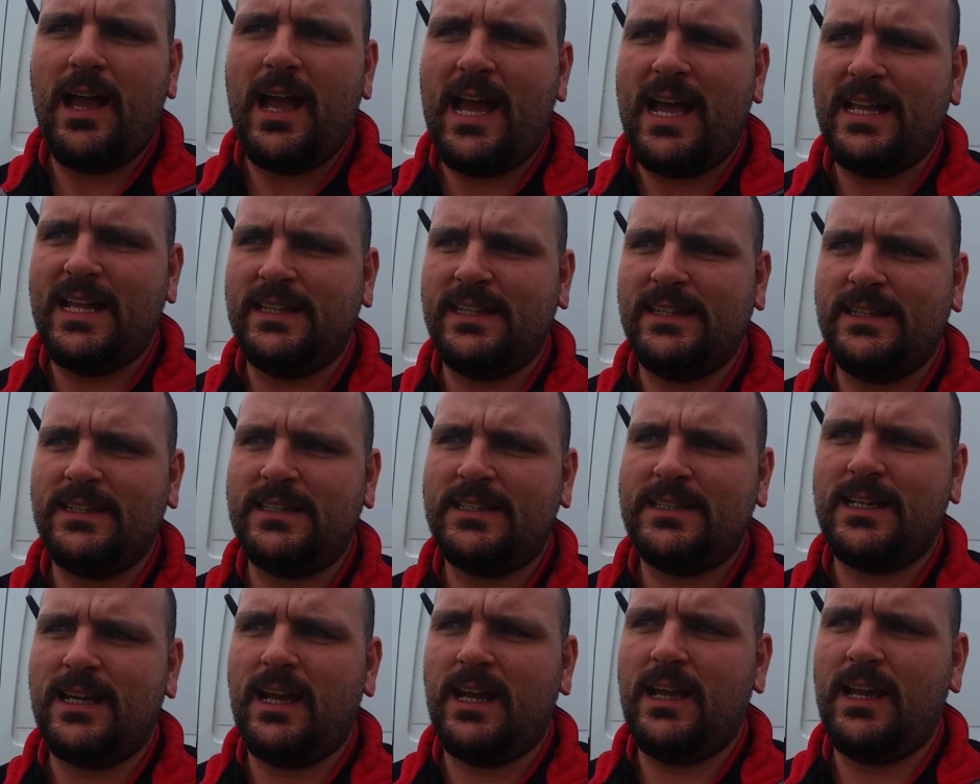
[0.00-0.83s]
and
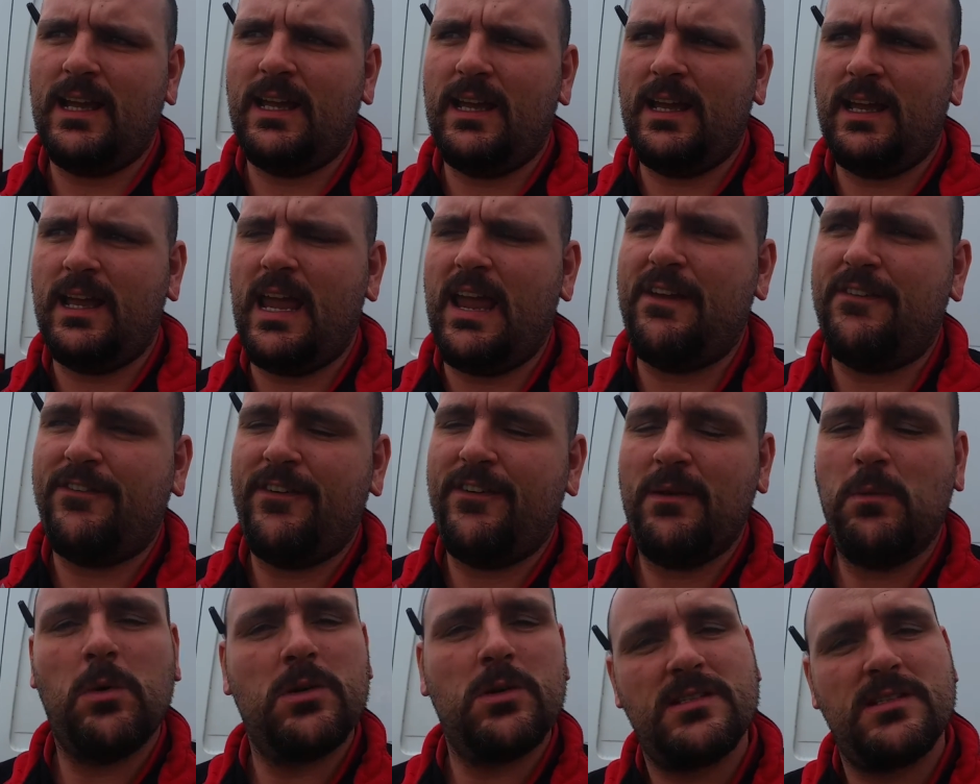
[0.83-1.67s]

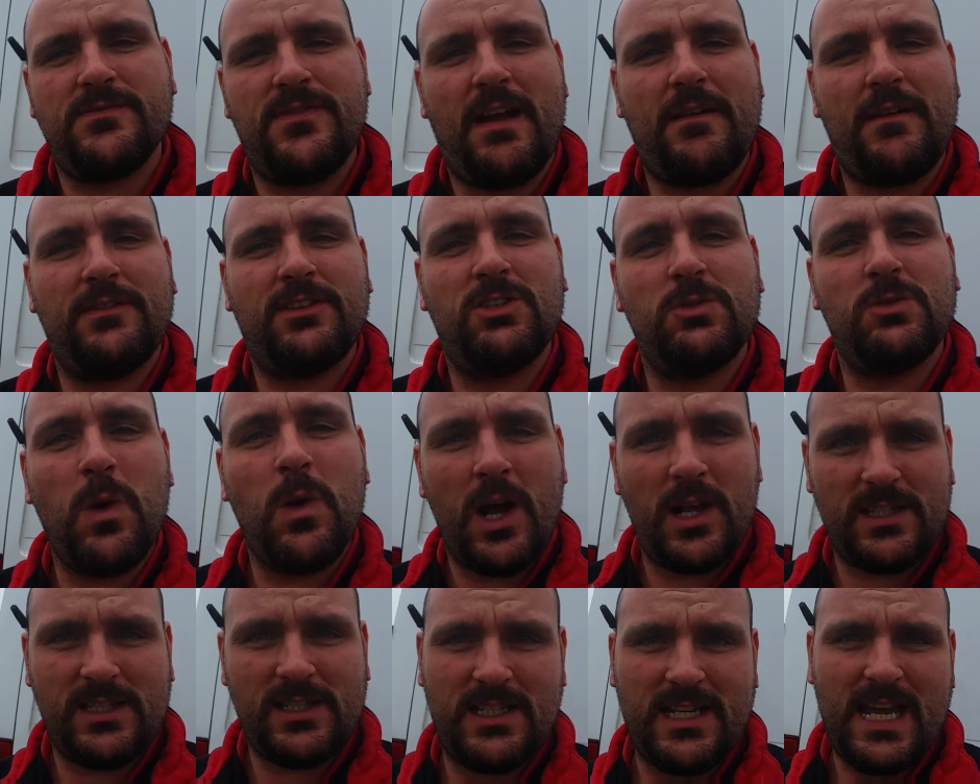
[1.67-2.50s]
if it wasn't for having to
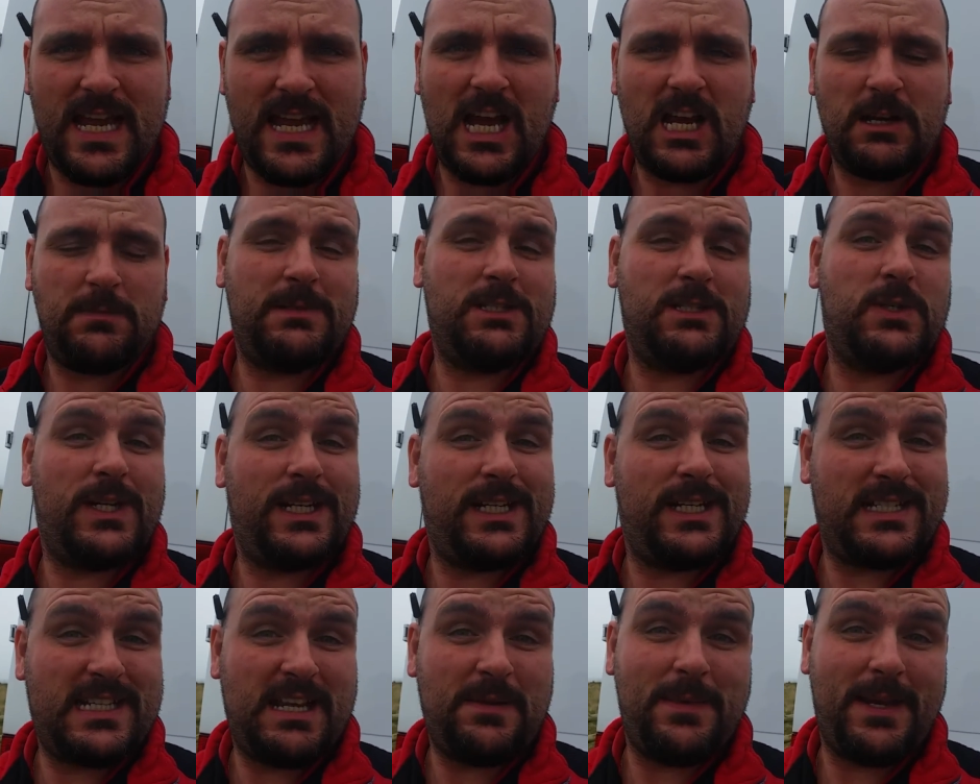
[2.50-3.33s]
work today, I'd be
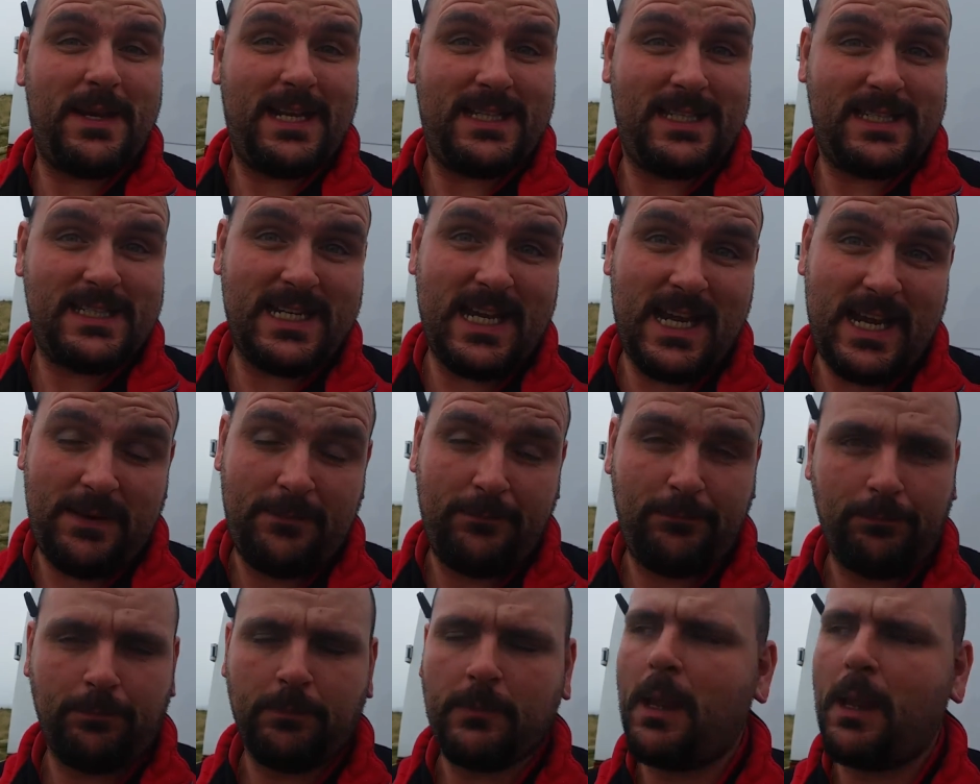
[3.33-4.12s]
doing the same again today.